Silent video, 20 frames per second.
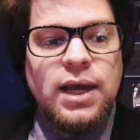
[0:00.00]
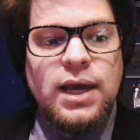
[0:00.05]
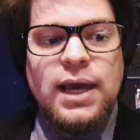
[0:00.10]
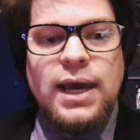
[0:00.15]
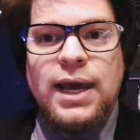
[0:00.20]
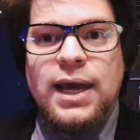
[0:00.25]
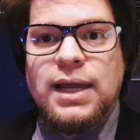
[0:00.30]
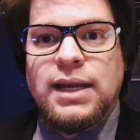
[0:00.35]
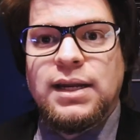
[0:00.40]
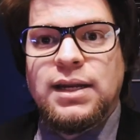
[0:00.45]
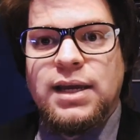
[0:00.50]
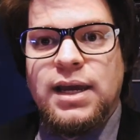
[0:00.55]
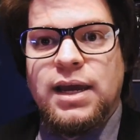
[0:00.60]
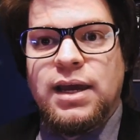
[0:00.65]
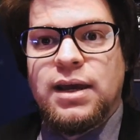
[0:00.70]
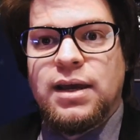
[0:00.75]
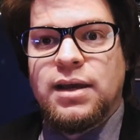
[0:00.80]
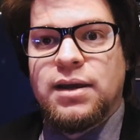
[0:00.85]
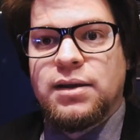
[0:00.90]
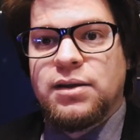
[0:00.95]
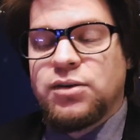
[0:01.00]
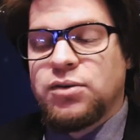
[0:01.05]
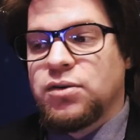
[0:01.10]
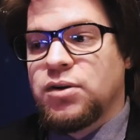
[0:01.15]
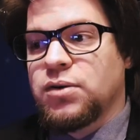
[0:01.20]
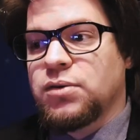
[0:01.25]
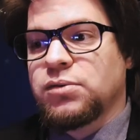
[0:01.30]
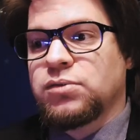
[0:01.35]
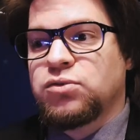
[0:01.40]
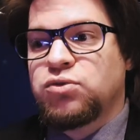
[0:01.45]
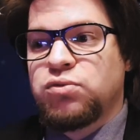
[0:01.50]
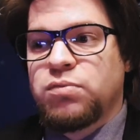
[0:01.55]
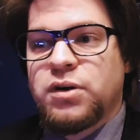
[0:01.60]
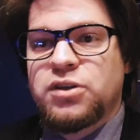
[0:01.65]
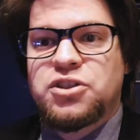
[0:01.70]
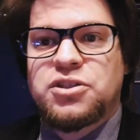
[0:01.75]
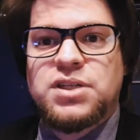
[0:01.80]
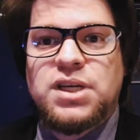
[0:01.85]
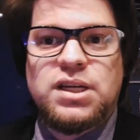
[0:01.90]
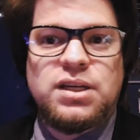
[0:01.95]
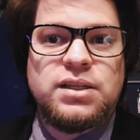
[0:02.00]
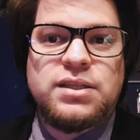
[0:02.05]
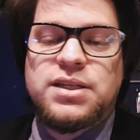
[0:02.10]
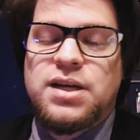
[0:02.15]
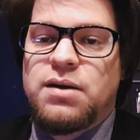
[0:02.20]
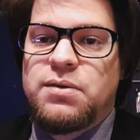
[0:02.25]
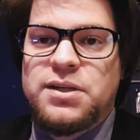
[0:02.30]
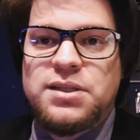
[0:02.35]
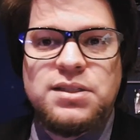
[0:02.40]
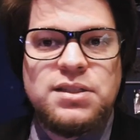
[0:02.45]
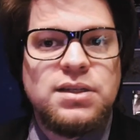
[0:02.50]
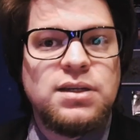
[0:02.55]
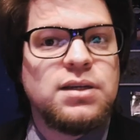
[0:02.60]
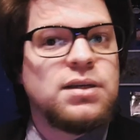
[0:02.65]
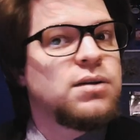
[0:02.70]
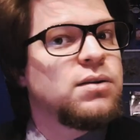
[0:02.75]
And you know, too much sedentarity